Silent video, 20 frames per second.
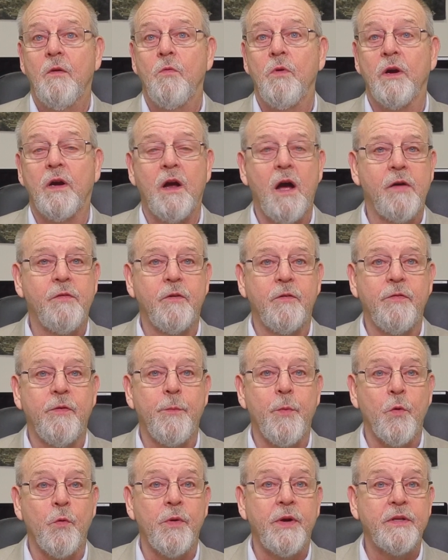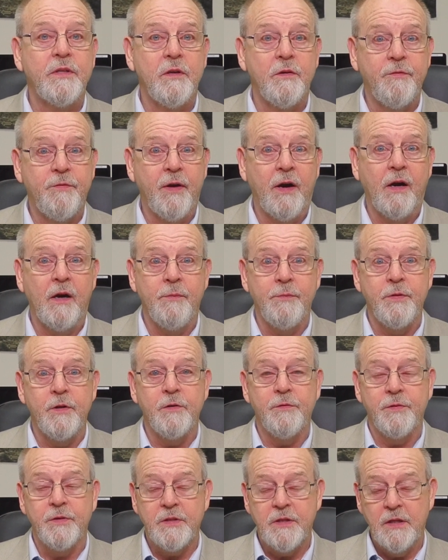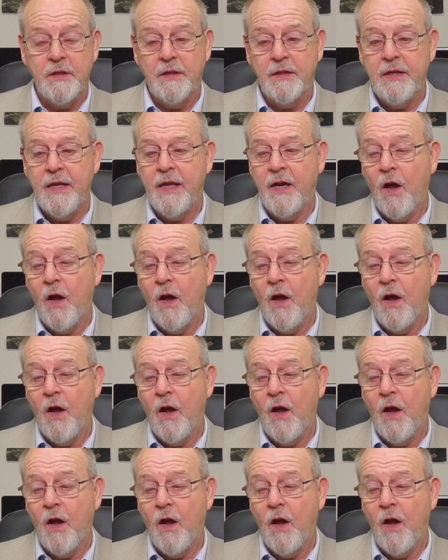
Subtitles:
recover from a recent fire in their facility.